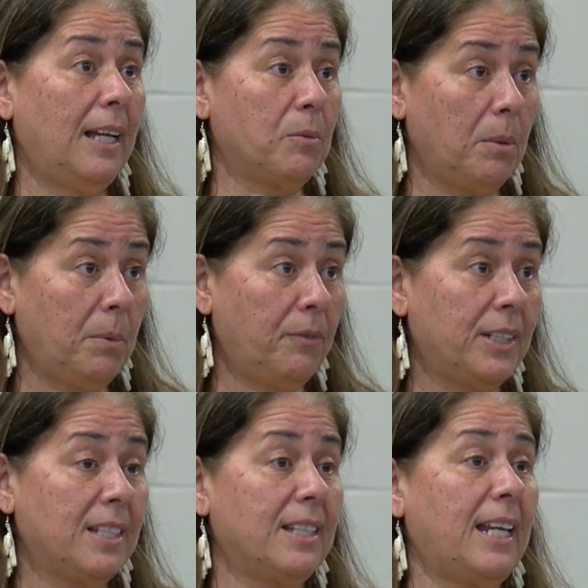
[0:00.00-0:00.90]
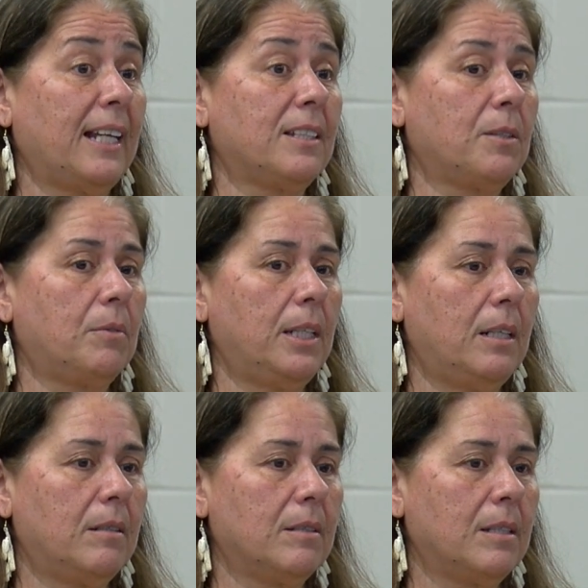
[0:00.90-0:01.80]
as we move into the next 3
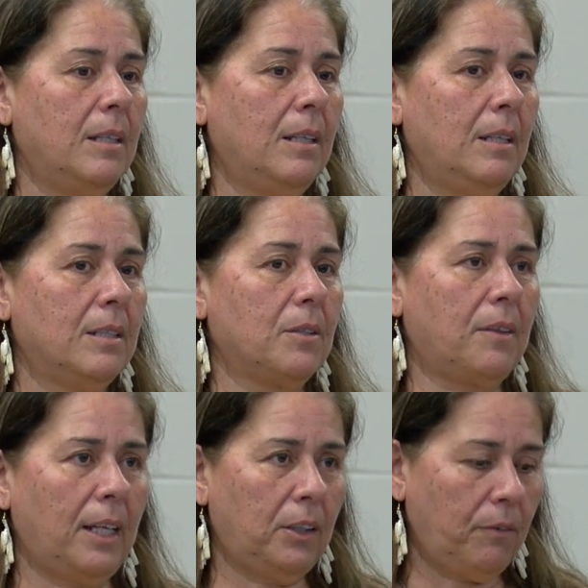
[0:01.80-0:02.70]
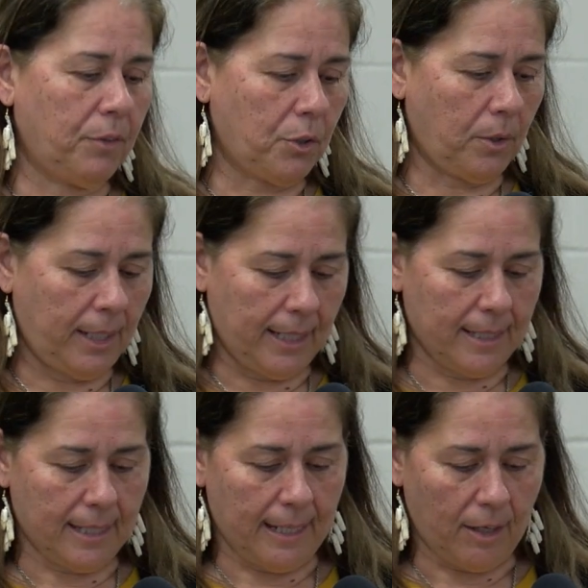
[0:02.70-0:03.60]
years. So thank you for joining
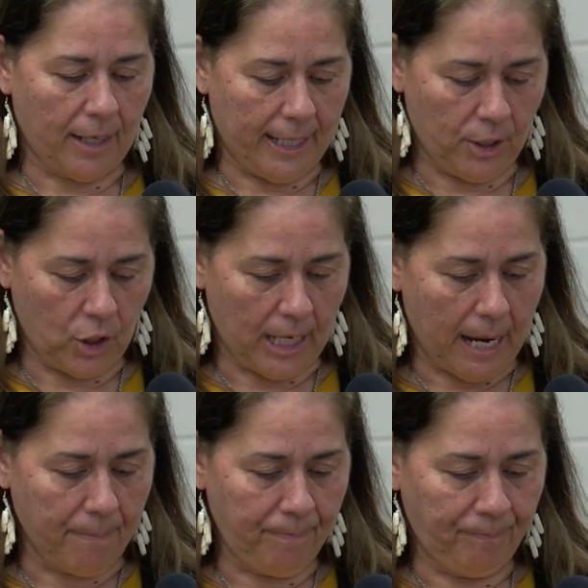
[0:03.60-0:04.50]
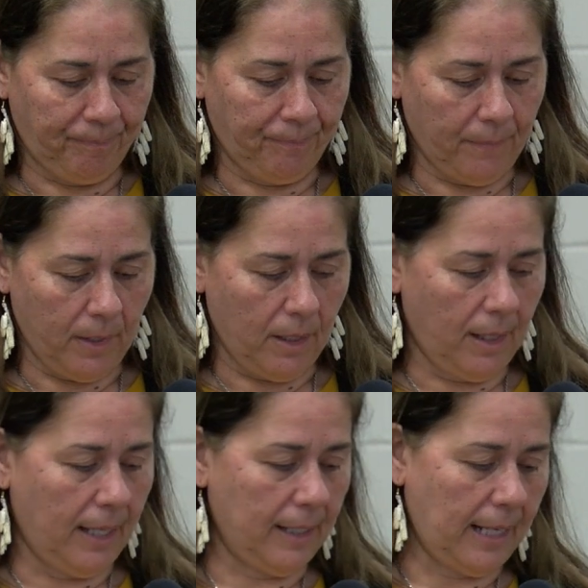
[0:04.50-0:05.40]
us at our AGM.
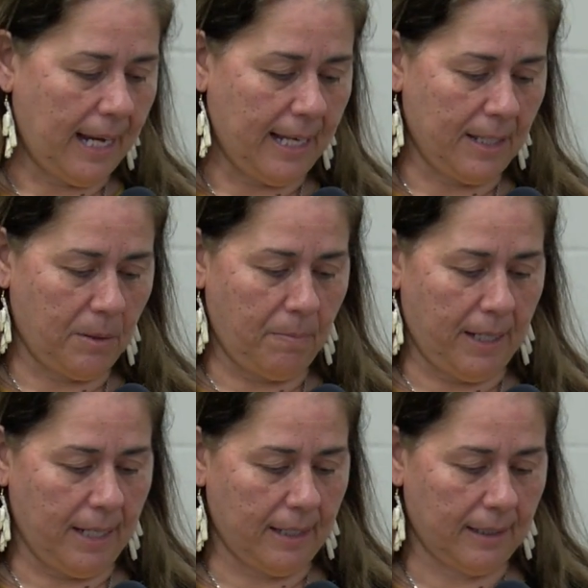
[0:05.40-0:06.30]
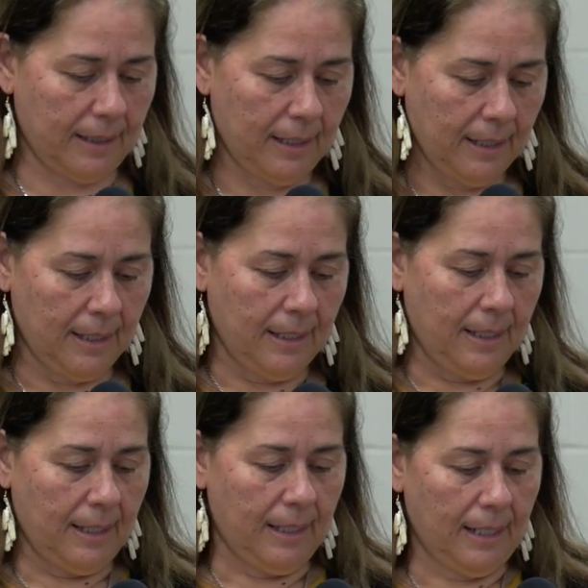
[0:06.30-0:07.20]
It has been
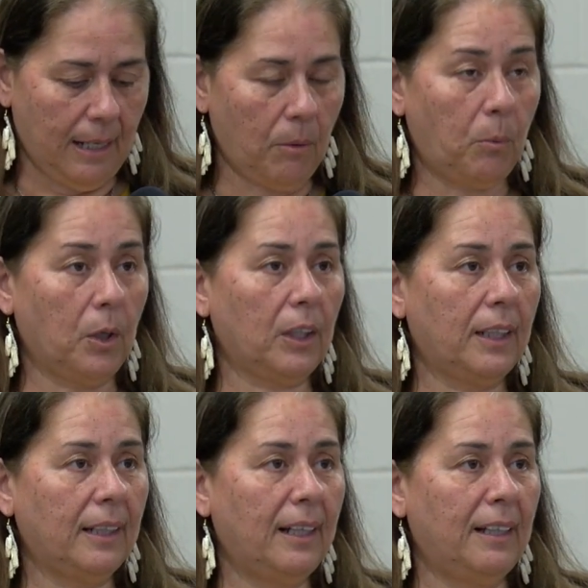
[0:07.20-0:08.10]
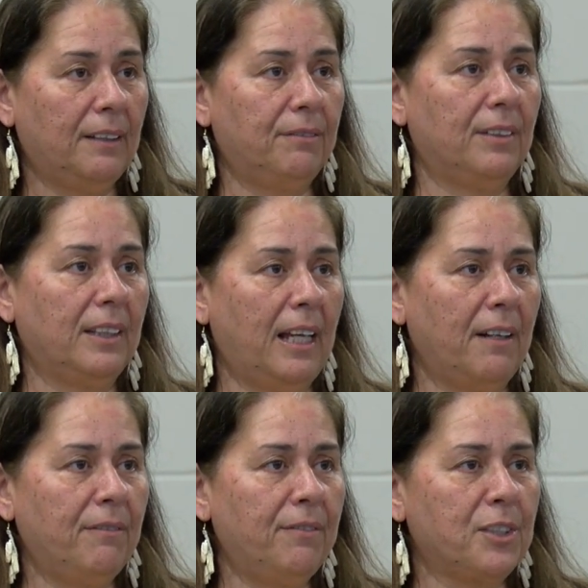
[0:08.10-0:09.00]
a work of
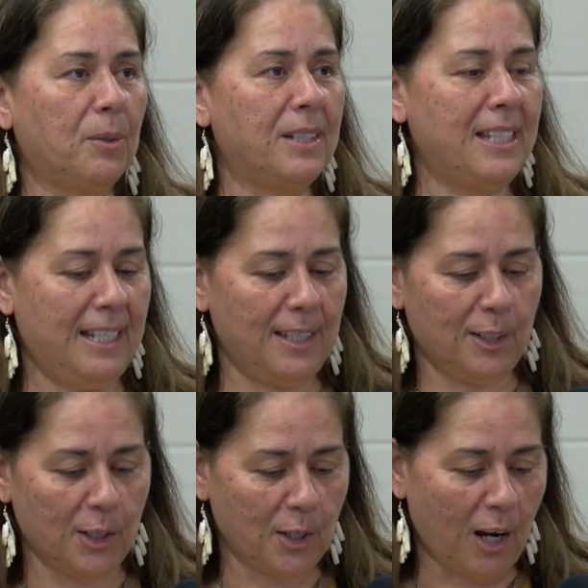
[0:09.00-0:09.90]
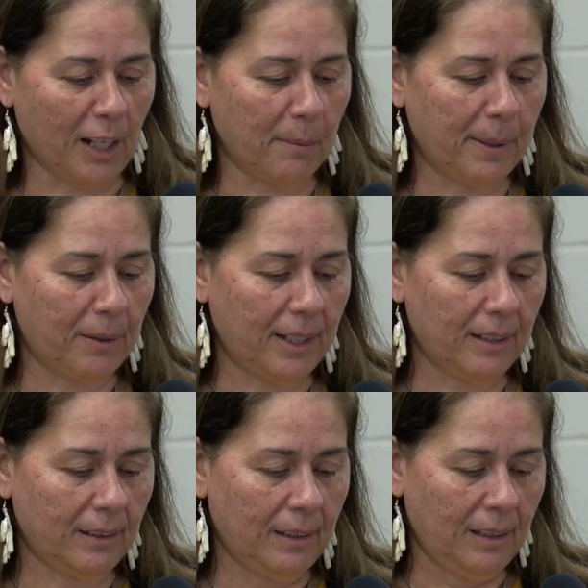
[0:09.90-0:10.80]
love, so it's easy to talk about
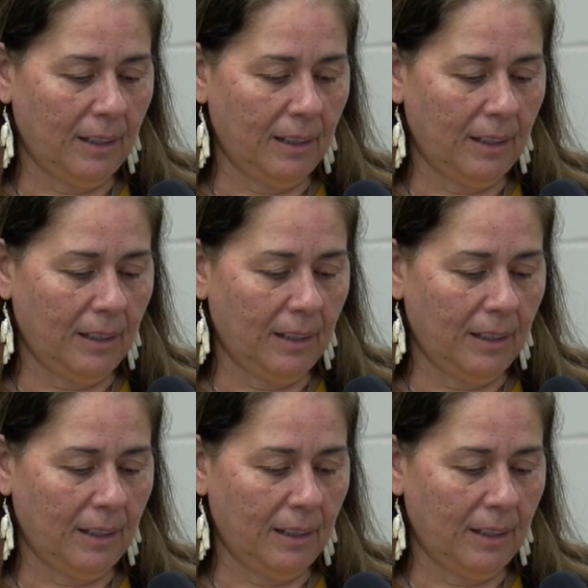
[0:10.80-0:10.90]
it.